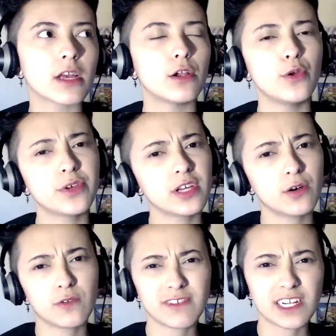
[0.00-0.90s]
Lugia
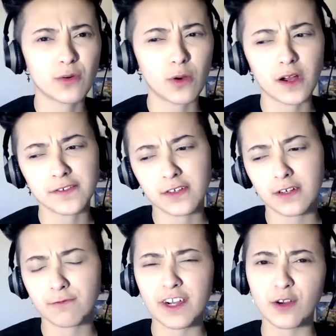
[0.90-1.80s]
or
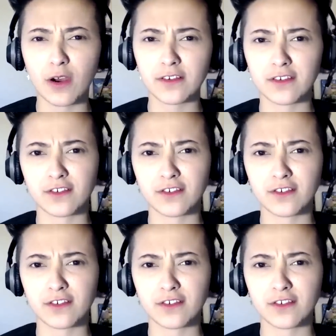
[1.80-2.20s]
Rayquaza? Rayquaza